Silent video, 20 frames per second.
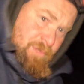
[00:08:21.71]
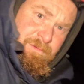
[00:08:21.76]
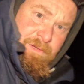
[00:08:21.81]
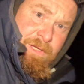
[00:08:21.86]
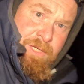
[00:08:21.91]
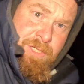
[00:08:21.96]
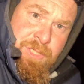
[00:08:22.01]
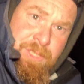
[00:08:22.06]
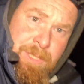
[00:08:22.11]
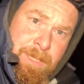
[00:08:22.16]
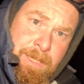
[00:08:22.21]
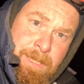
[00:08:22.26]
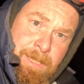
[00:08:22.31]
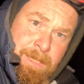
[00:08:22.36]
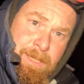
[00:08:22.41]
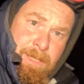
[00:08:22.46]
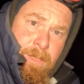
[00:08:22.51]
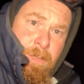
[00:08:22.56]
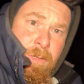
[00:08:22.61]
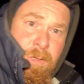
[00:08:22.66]
fish.
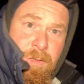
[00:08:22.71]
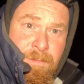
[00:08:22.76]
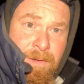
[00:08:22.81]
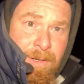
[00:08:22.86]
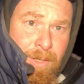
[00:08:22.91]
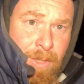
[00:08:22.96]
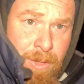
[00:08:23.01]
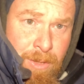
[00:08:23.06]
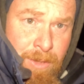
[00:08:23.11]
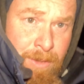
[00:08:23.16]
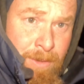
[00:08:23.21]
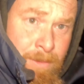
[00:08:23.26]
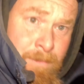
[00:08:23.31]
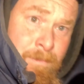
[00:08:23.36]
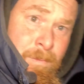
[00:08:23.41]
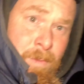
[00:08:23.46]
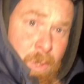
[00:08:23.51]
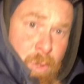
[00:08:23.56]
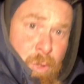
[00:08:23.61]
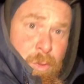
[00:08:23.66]
We've had
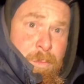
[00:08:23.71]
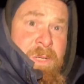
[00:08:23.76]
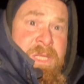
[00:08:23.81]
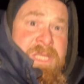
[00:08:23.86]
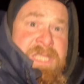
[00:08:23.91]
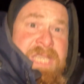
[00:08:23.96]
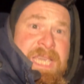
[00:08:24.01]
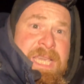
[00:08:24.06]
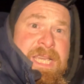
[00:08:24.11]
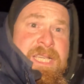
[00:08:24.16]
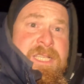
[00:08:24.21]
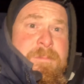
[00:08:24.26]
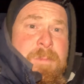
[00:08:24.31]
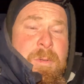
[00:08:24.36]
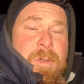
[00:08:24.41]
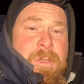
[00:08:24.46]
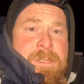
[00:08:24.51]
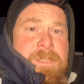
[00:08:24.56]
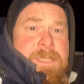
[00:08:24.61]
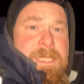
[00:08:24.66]
a couple of takes,
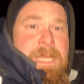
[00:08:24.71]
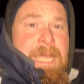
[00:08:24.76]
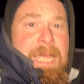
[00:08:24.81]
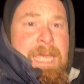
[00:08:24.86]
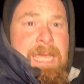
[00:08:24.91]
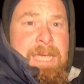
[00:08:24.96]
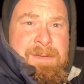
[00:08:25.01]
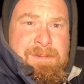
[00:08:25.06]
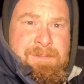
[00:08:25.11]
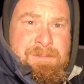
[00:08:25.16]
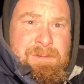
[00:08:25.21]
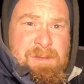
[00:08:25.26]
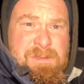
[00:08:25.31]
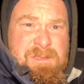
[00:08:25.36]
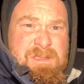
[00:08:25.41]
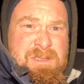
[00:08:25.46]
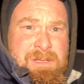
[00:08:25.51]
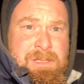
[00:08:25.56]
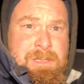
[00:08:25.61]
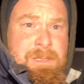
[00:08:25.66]
but
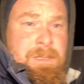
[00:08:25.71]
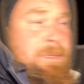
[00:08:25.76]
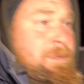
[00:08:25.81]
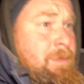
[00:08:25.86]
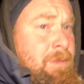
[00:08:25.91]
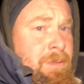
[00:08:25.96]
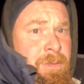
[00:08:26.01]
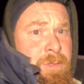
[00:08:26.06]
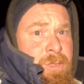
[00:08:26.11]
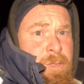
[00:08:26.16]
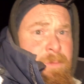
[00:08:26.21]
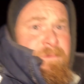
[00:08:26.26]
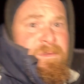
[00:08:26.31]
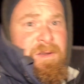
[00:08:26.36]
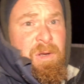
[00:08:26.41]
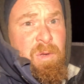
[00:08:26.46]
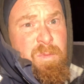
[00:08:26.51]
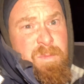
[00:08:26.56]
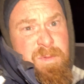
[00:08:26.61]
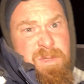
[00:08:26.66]
nothing's come of it.
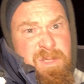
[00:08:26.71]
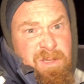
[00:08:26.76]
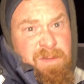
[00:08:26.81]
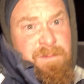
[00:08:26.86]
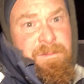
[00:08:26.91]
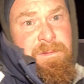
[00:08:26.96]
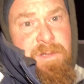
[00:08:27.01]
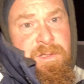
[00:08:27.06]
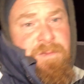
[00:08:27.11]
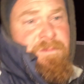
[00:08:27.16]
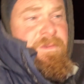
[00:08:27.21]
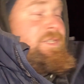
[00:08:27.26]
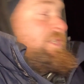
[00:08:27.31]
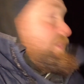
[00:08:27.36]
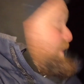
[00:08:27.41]
I hope it's not the first fish